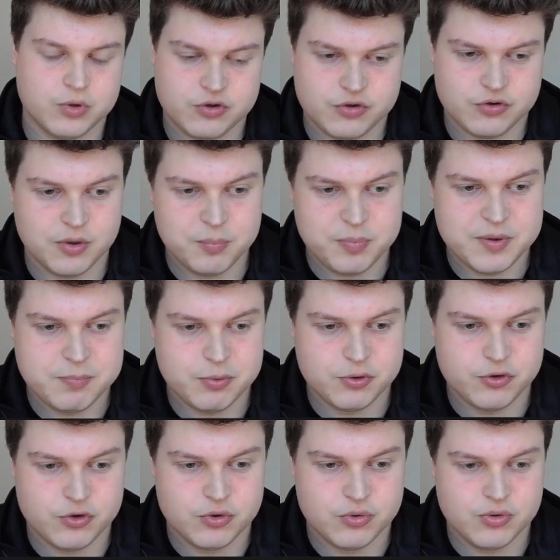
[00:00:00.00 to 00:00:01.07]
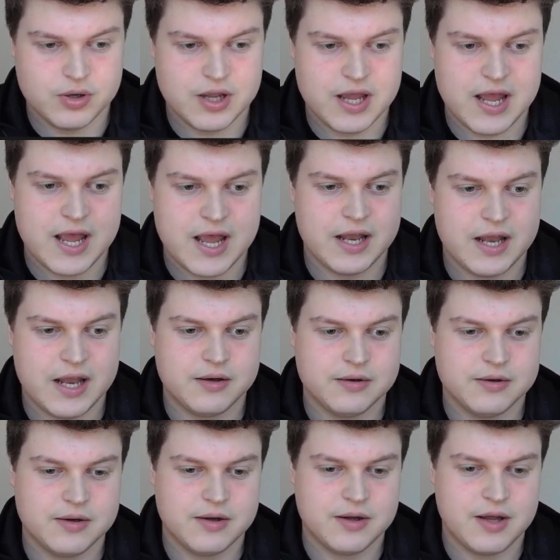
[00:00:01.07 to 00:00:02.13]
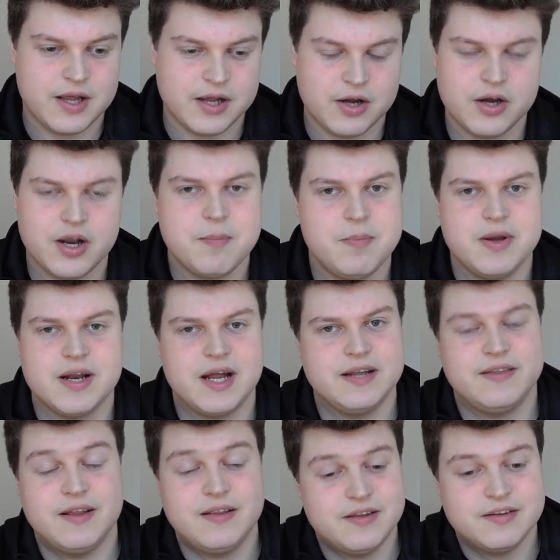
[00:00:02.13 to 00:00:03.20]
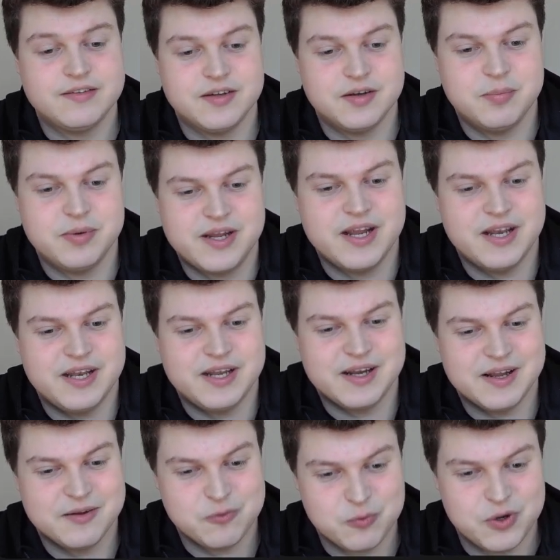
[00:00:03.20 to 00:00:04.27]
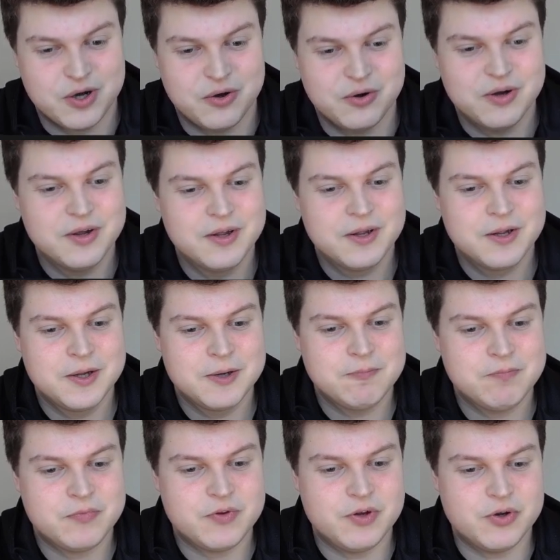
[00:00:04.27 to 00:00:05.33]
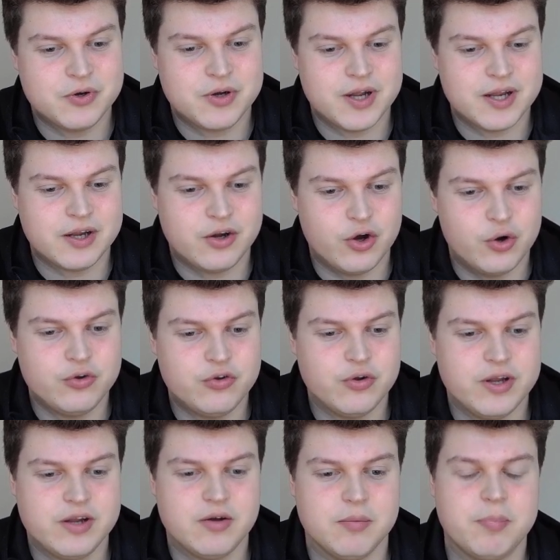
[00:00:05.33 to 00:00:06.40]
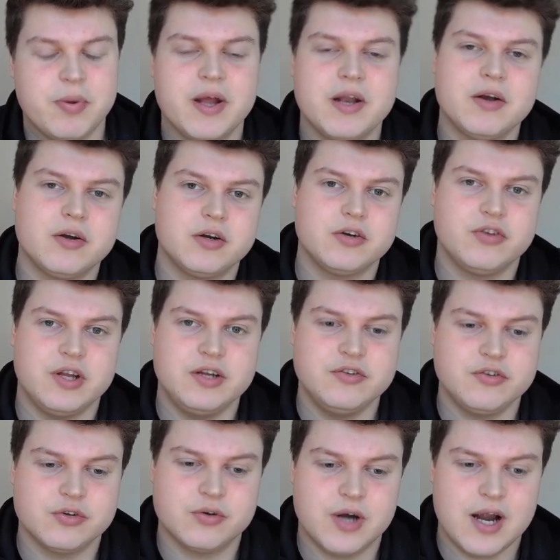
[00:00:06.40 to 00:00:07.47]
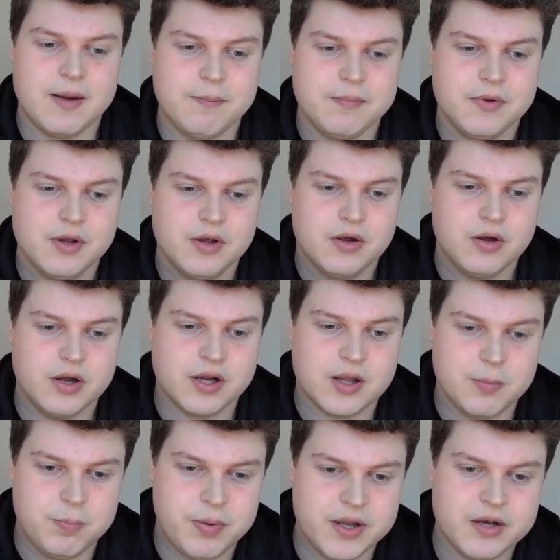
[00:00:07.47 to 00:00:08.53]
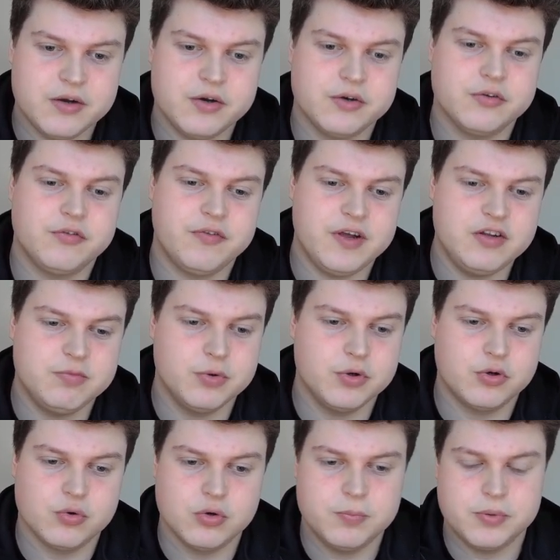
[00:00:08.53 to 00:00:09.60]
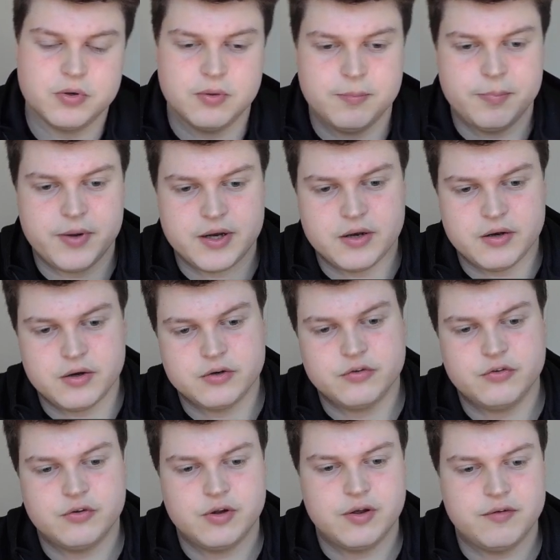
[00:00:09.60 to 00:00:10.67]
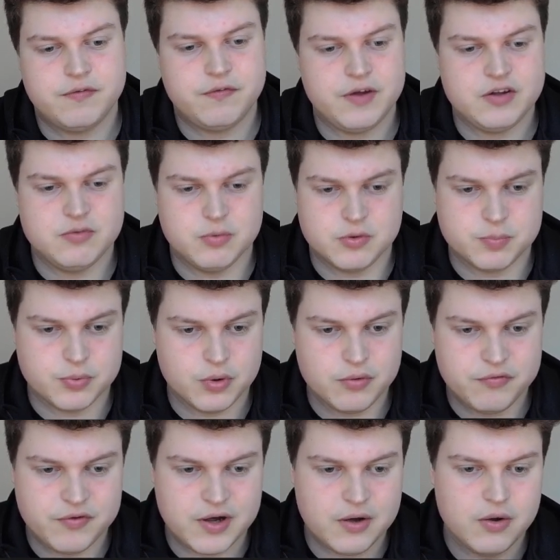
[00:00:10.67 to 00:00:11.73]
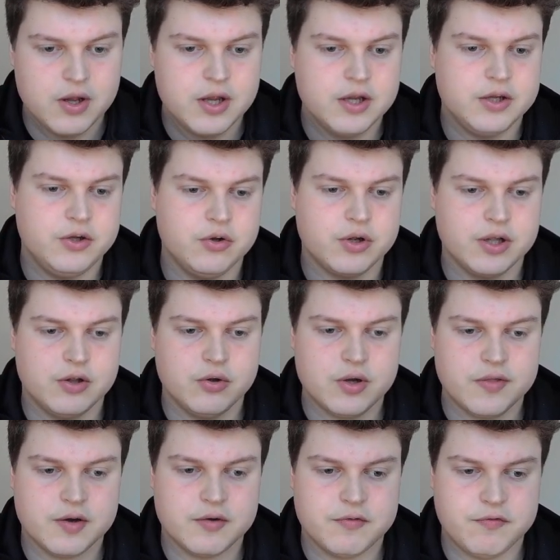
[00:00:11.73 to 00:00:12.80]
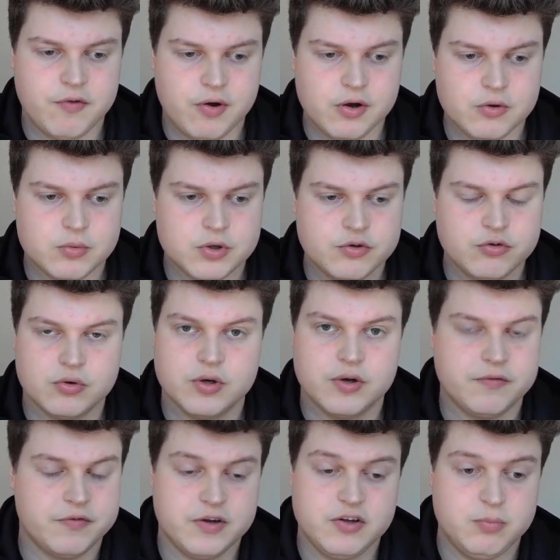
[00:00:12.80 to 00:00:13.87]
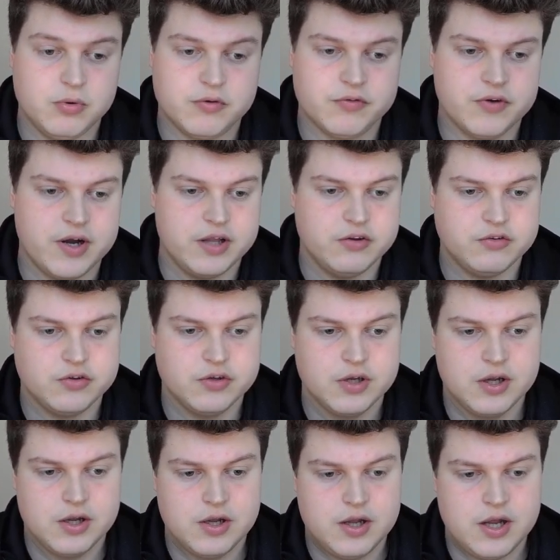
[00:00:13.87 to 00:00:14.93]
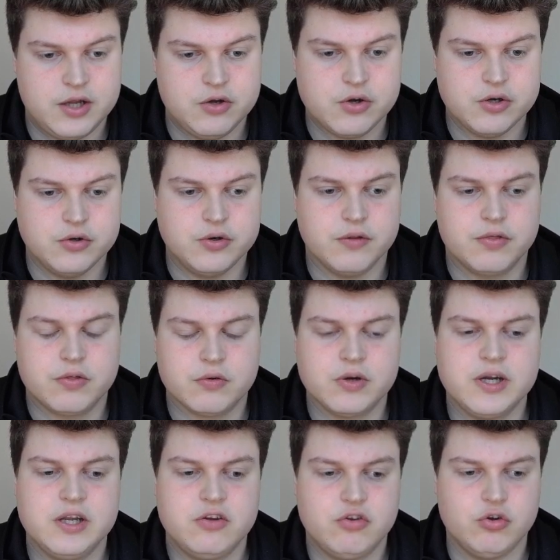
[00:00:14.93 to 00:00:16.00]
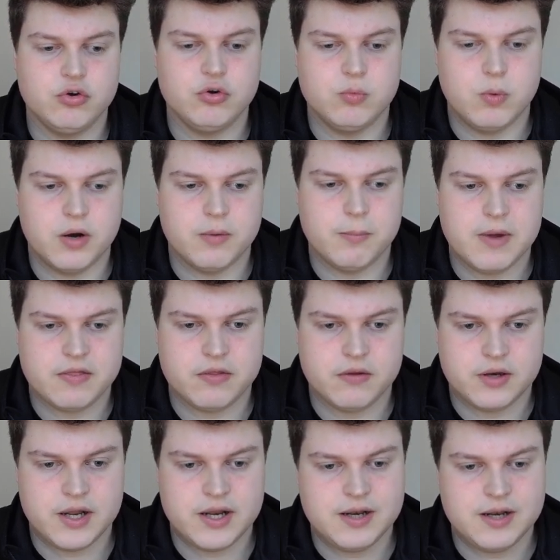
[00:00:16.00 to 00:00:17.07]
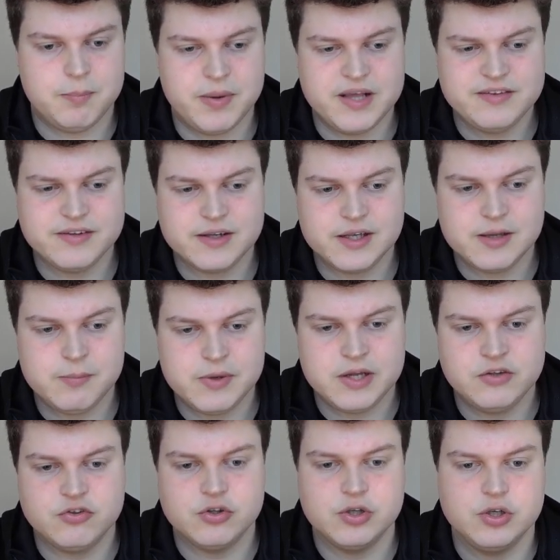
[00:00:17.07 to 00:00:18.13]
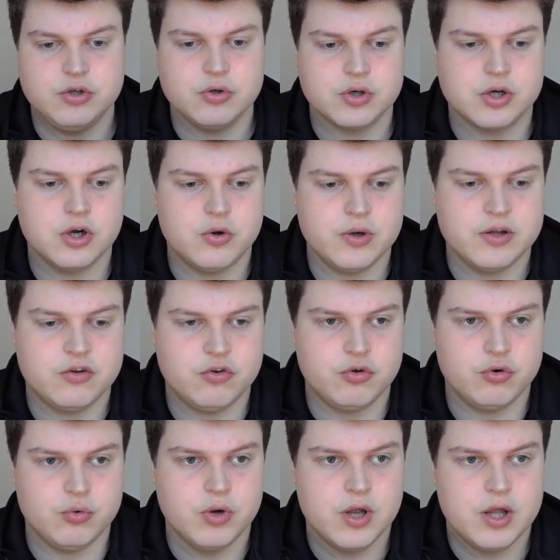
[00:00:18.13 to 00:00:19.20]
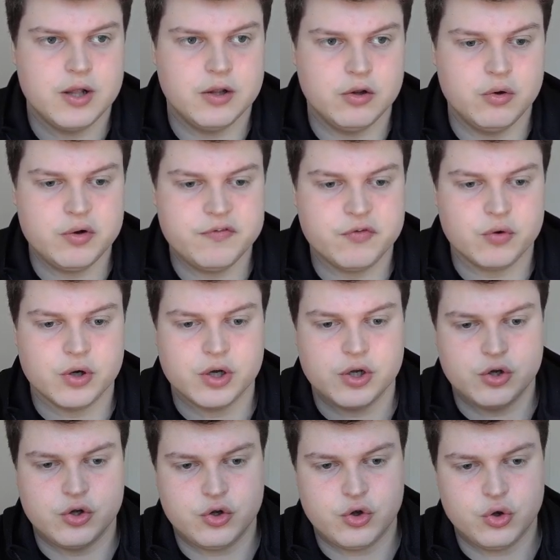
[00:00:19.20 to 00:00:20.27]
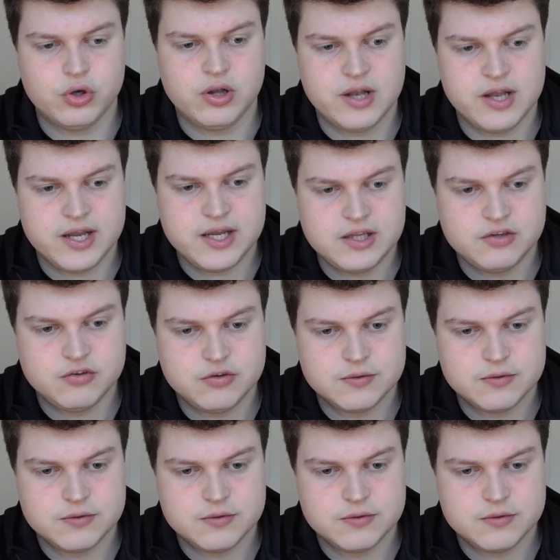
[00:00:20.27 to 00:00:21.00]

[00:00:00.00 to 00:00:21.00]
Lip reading: some people do, and I gotta admit, I did this in the beginning as well. You can go to a competitor's Instagram, a competitor's Facebook group, a competitor's Facebook profile. You can look at their followers or their Facebook friends, and you can do the 3-2-1 method. And it basically means you're going to look for good leads.